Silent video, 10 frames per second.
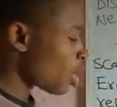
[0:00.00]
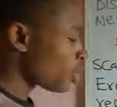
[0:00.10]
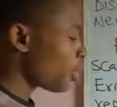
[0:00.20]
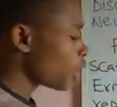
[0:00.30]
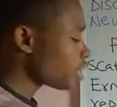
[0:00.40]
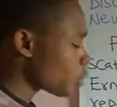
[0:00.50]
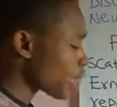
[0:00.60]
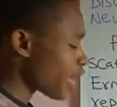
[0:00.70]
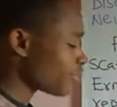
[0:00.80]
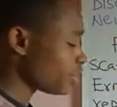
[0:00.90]
On the board here,
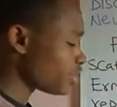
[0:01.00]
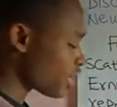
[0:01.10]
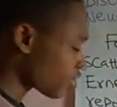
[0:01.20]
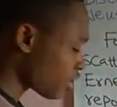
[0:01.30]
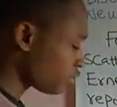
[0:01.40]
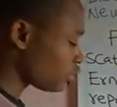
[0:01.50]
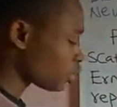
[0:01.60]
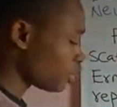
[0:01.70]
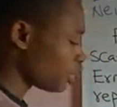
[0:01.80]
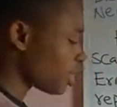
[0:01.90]
we have the diagram
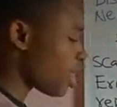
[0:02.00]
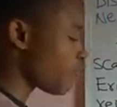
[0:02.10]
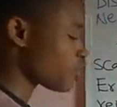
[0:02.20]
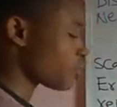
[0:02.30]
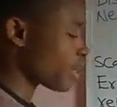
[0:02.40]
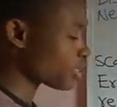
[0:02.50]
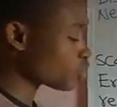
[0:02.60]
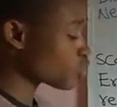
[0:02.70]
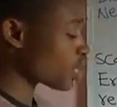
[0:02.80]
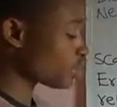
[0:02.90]
showing the alpha
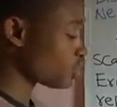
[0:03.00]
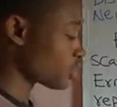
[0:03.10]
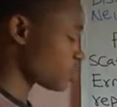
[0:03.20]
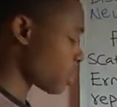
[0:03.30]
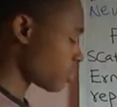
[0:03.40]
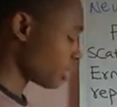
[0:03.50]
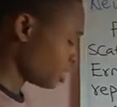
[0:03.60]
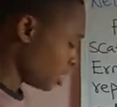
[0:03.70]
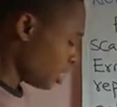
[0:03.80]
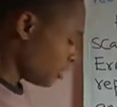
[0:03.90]
particle scattering experiment.